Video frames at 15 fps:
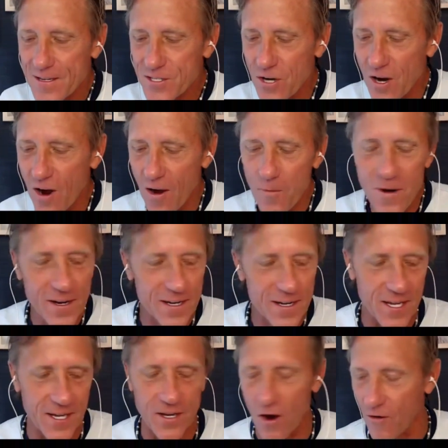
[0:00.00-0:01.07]
So I want to
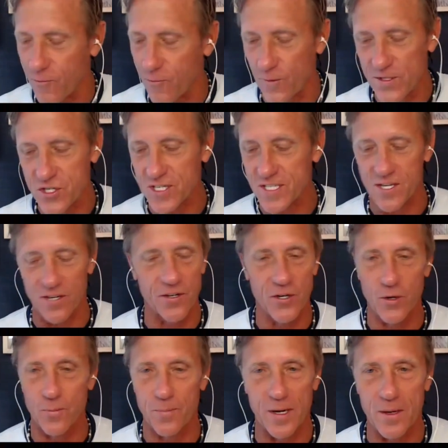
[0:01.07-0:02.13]
kick off with just a
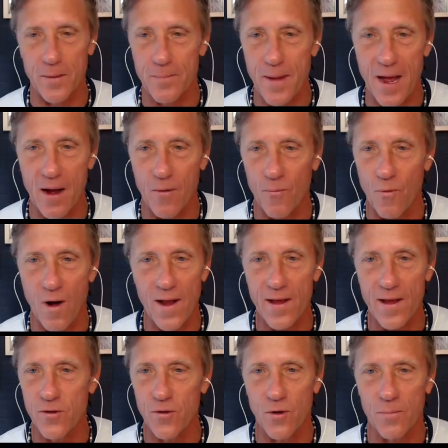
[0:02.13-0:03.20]
little bit about why are
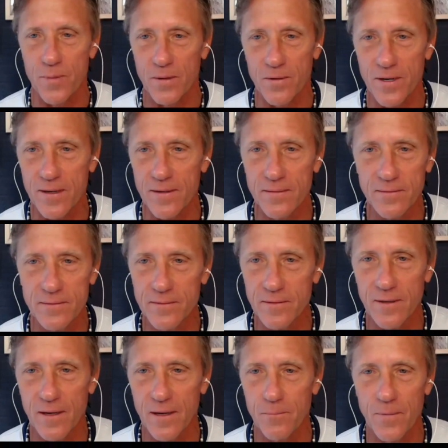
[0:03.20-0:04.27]
you a builder?
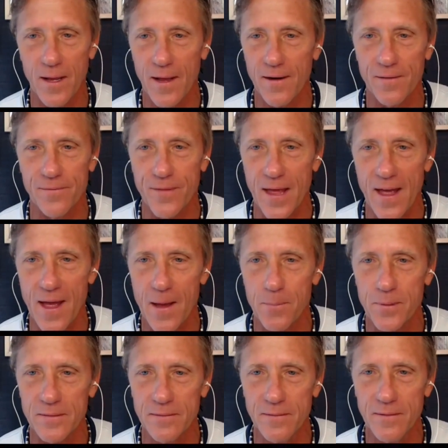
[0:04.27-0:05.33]
Um, how did that
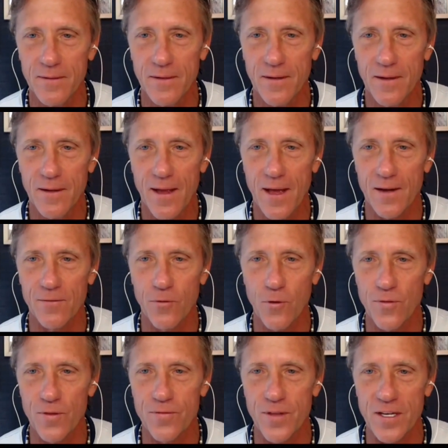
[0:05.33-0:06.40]
happen? out of all
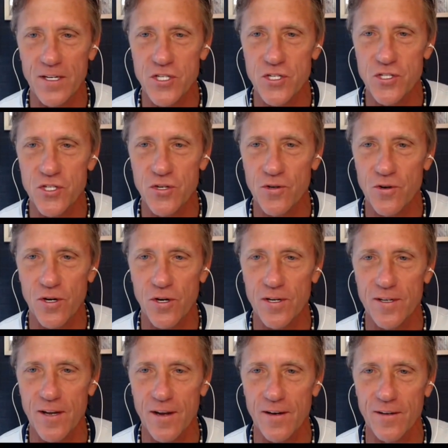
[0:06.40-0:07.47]
the things you could
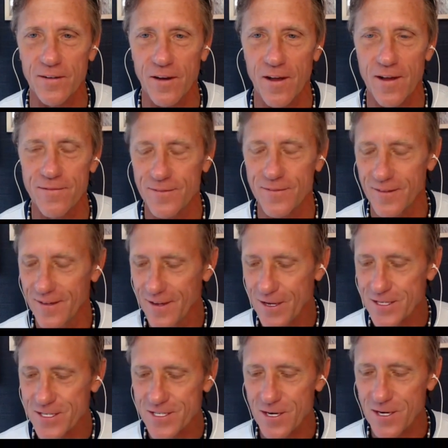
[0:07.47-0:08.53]
have done in life,
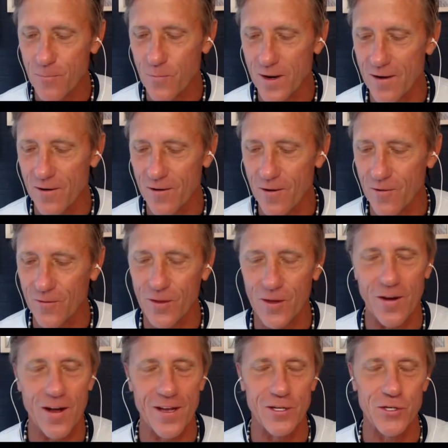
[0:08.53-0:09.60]
somewhere along the
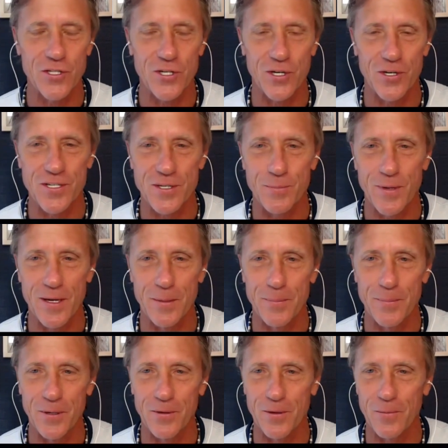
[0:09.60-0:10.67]
line you chose to be a
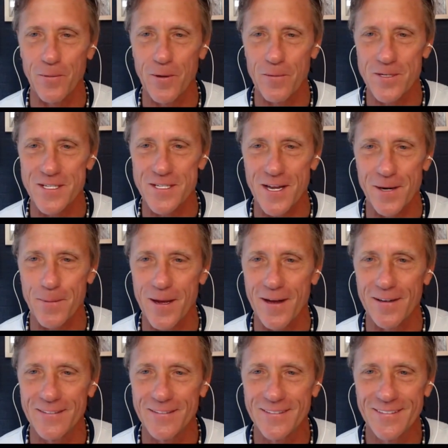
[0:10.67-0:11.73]
builder. What was that
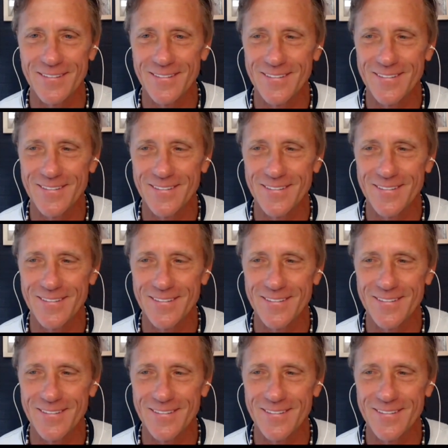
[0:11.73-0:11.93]
about?